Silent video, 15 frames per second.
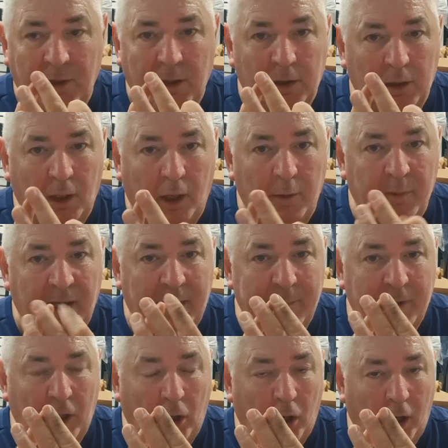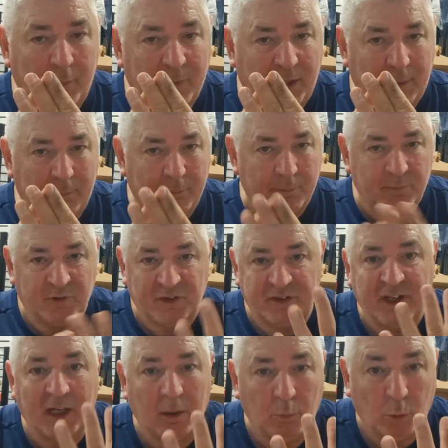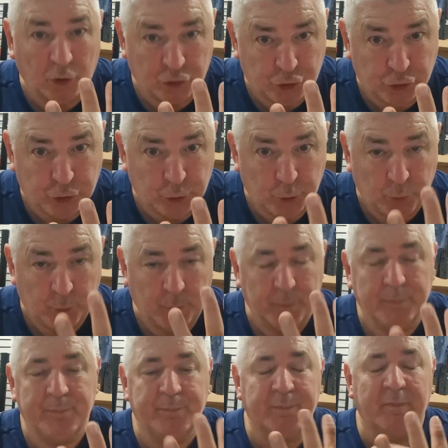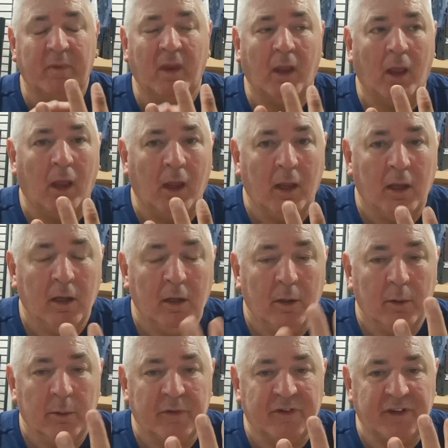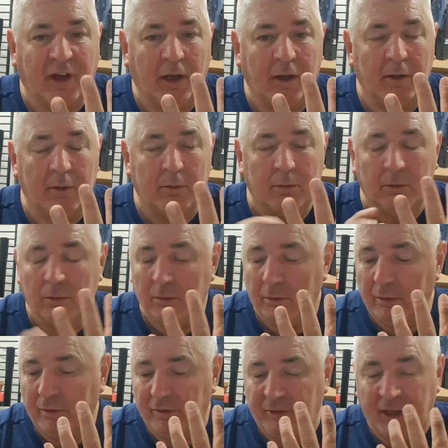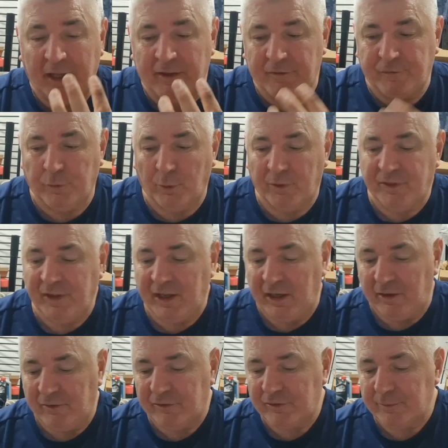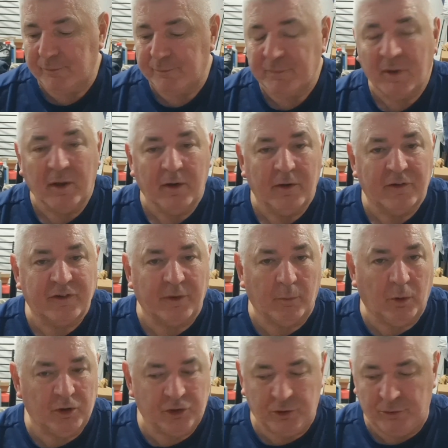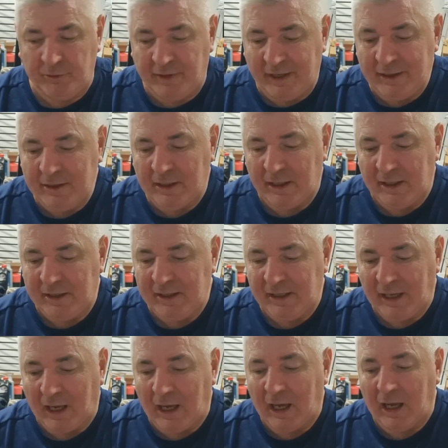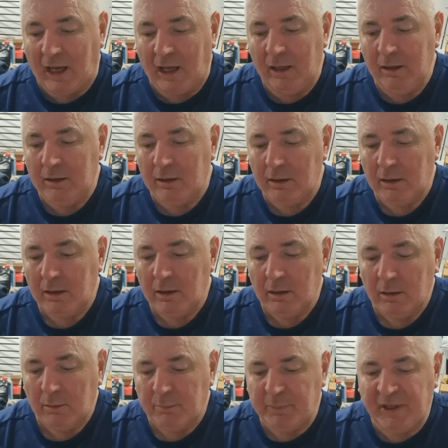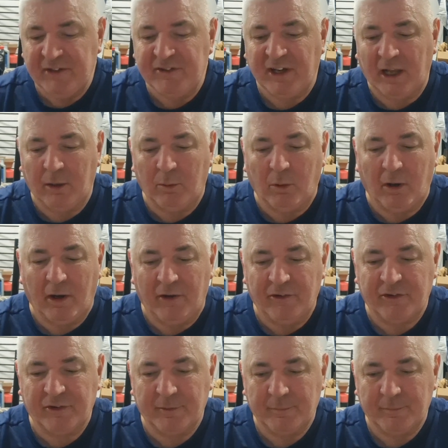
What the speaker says: low beam and a high beam to tell it what to do. So they're the 4 things. So what you then need are pigtail wires.